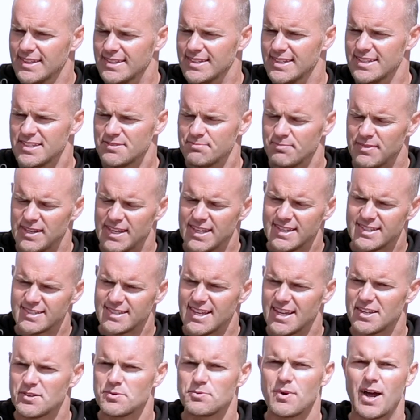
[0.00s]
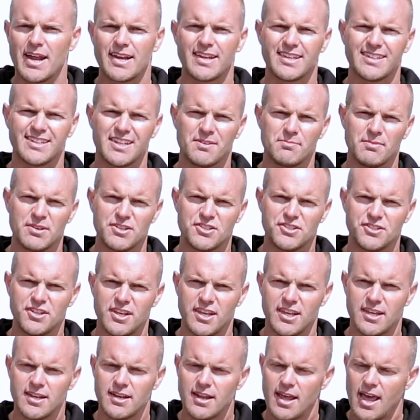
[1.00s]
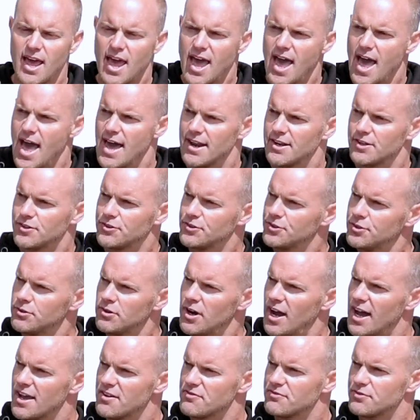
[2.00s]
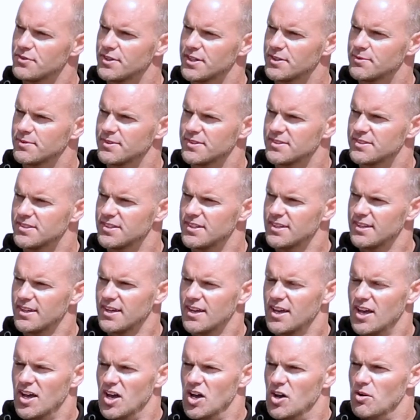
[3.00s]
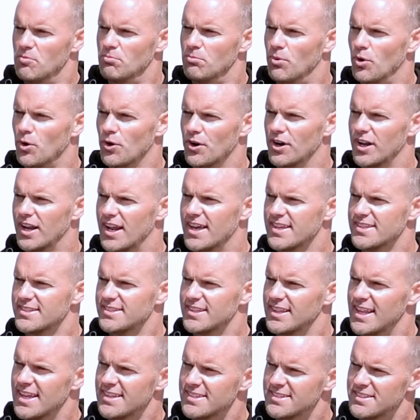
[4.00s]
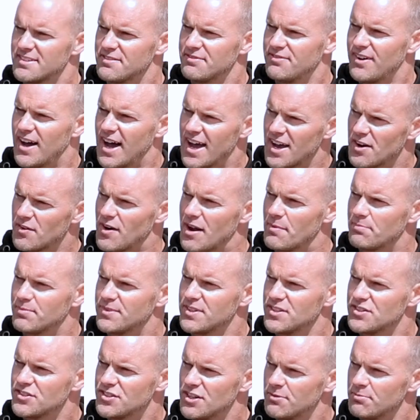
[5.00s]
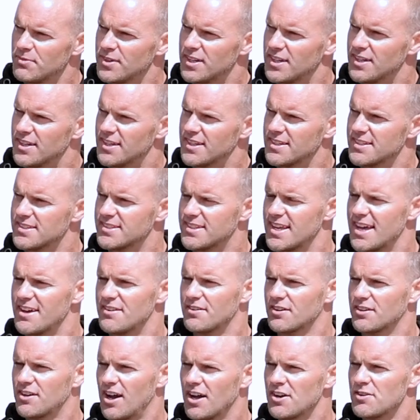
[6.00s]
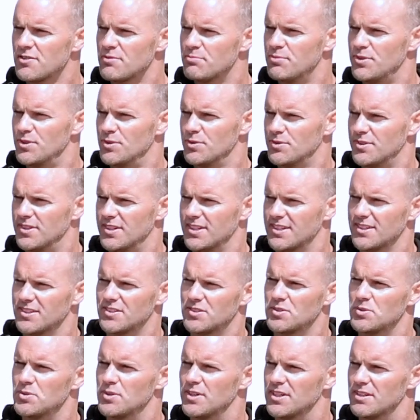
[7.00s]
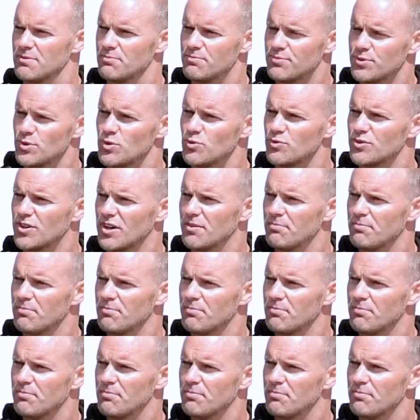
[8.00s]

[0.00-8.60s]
This means that running the machine at a too high frequency more or less lets the fire up the chimney instead of contributing to an improved